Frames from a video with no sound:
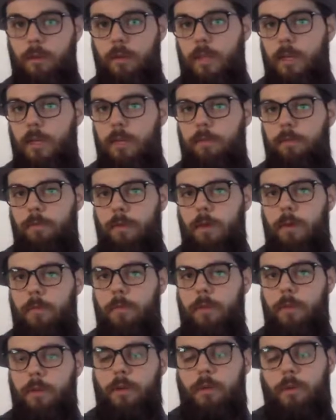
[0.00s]
early
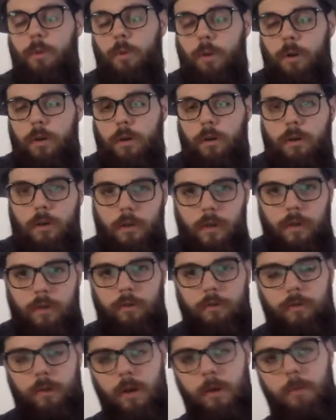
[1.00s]
you can order it
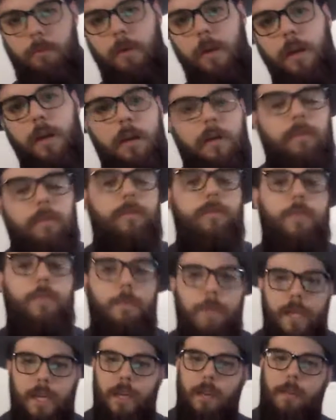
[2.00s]
earlier from
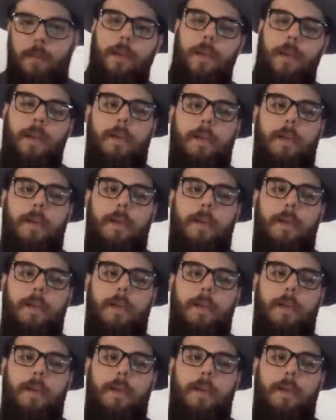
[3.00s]
the campaign.